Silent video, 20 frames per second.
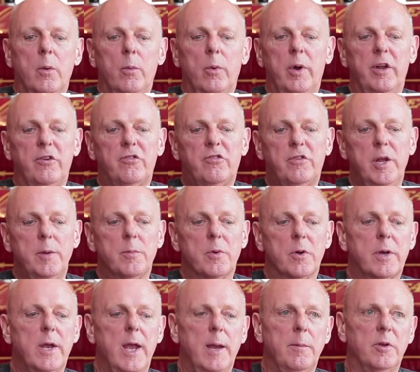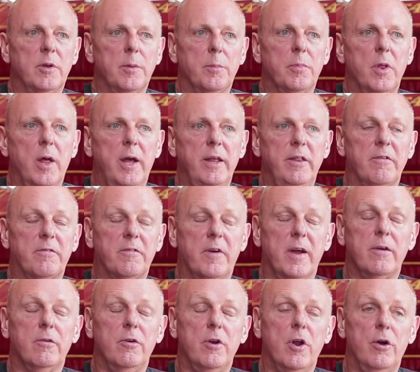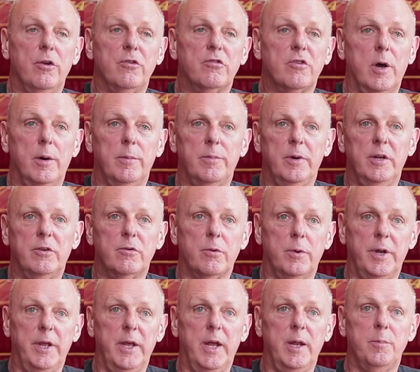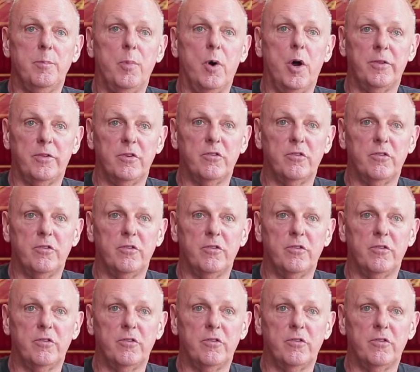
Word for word: When a steamer came into play, the Franklin Hose Company 28 bought